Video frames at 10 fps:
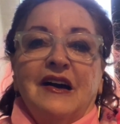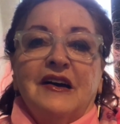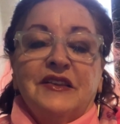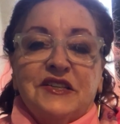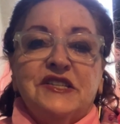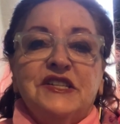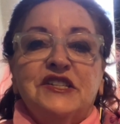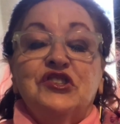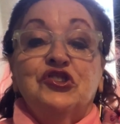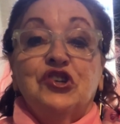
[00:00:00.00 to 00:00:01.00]
This
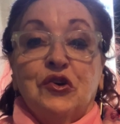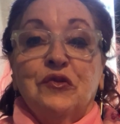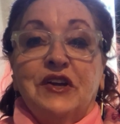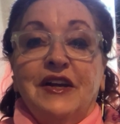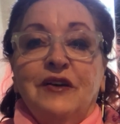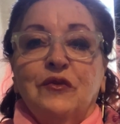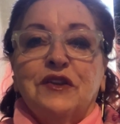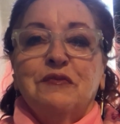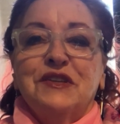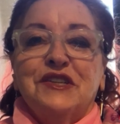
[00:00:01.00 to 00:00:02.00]
is Joni
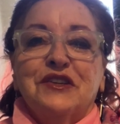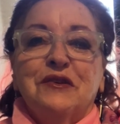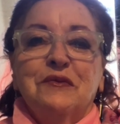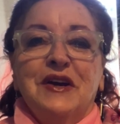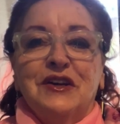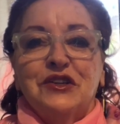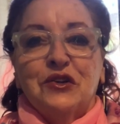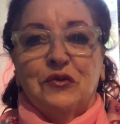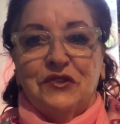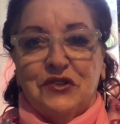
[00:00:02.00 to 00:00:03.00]
with Mystical Magic
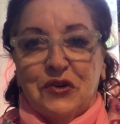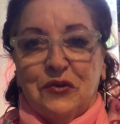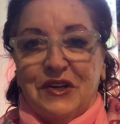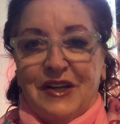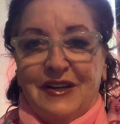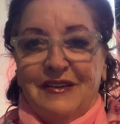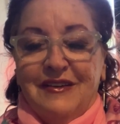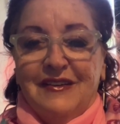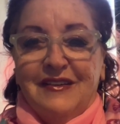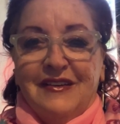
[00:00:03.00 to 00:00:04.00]
with Joni.
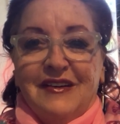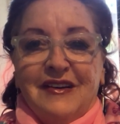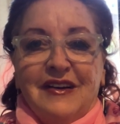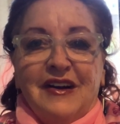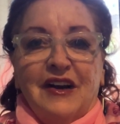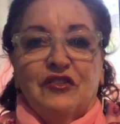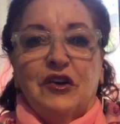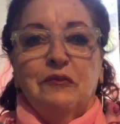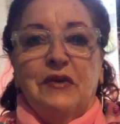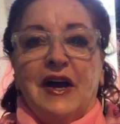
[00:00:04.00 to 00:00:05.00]
I've
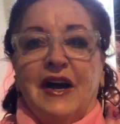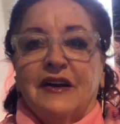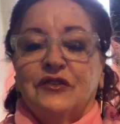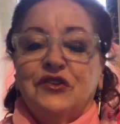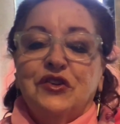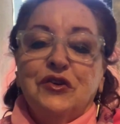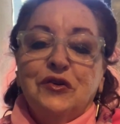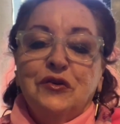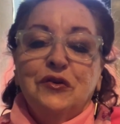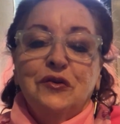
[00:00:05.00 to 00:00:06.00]
come back
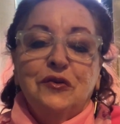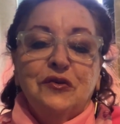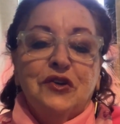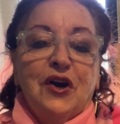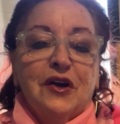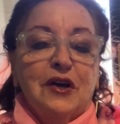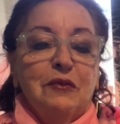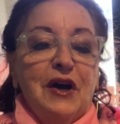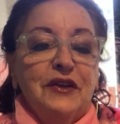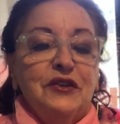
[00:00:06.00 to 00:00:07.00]
to talk
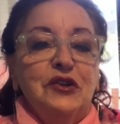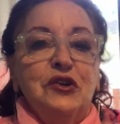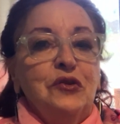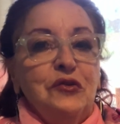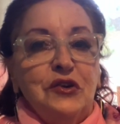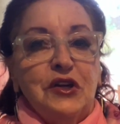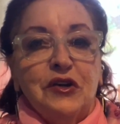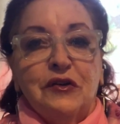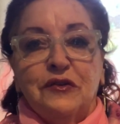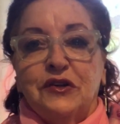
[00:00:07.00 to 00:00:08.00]
about the new
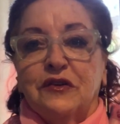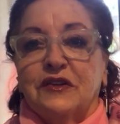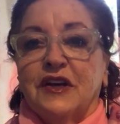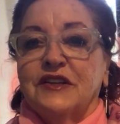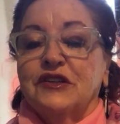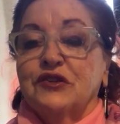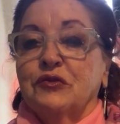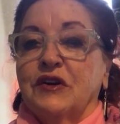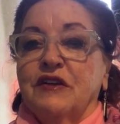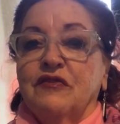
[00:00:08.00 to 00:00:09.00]
year
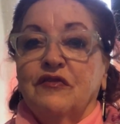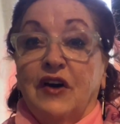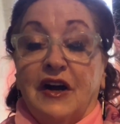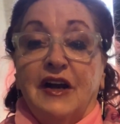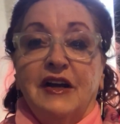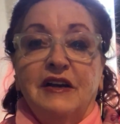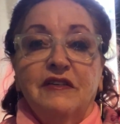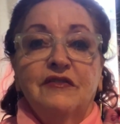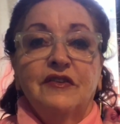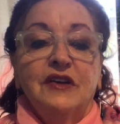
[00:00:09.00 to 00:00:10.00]

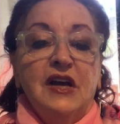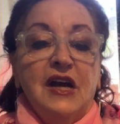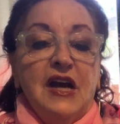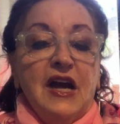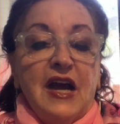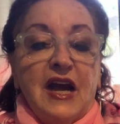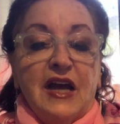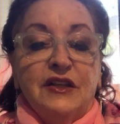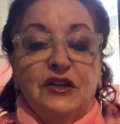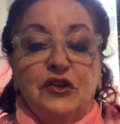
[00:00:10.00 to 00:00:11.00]
2025
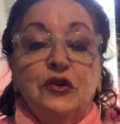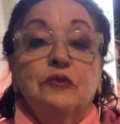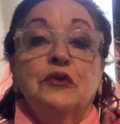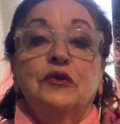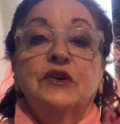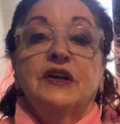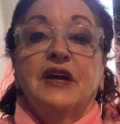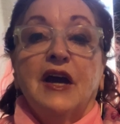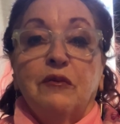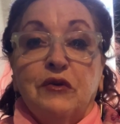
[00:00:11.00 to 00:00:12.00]
and the new moon in
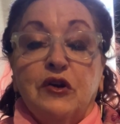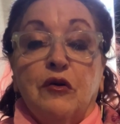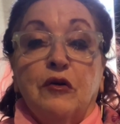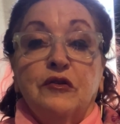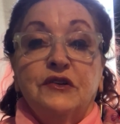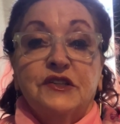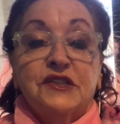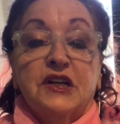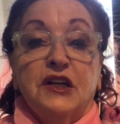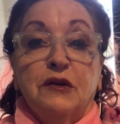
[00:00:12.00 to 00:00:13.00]
Capricorn, just
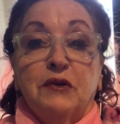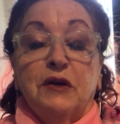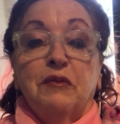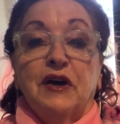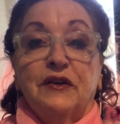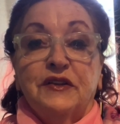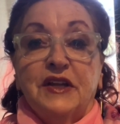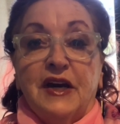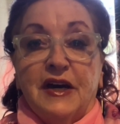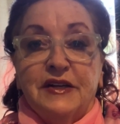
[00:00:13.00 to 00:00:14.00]
a little bit about
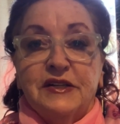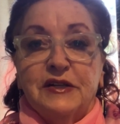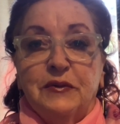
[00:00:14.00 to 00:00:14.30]
that.